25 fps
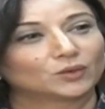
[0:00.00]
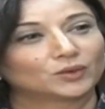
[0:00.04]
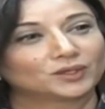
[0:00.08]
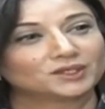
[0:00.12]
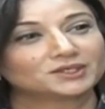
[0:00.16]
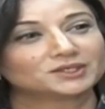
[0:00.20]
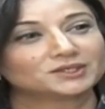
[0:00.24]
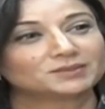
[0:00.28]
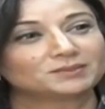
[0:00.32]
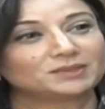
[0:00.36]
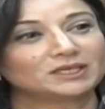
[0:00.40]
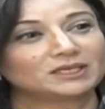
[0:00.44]

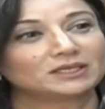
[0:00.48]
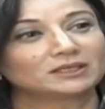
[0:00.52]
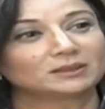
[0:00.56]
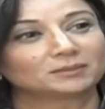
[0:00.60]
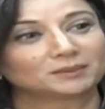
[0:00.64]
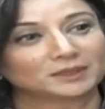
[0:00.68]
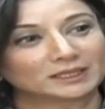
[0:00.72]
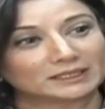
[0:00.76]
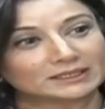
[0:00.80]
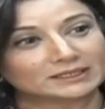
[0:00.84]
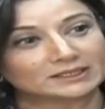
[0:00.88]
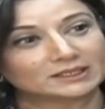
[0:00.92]
What has been
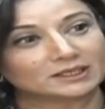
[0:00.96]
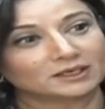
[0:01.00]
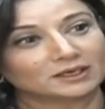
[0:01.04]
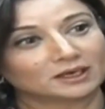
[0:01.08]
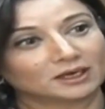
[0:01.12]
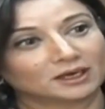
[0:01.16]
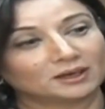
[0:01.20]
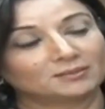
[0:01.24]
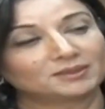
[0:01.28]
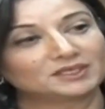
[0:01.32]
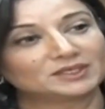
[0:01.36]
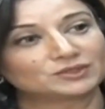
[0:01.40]
the
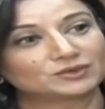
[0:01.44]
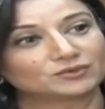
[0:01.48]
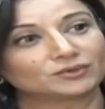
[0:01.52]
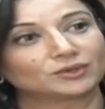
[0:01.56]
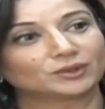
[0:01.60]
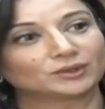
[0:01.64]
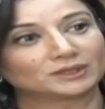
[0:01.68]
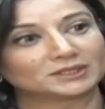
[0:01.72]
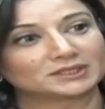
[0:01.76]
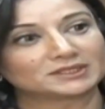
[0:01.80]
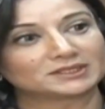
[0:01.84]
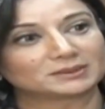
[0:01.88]
Pakistan Army's
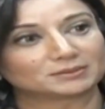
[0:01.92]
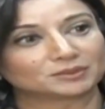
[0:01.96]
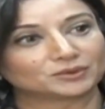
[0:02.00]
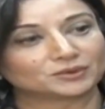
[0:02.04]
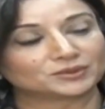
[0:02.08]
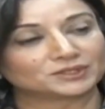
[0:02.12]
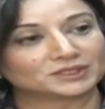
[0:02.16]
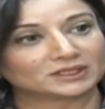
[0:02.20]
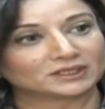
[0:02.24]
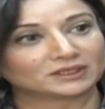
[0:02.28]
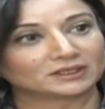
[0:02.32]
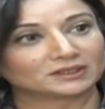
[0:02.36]
role in
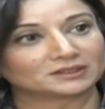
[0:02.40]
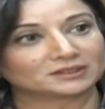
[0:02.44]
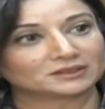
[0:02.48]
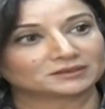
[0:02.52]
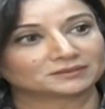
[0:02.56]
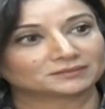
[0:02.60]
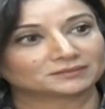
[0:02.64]
supporting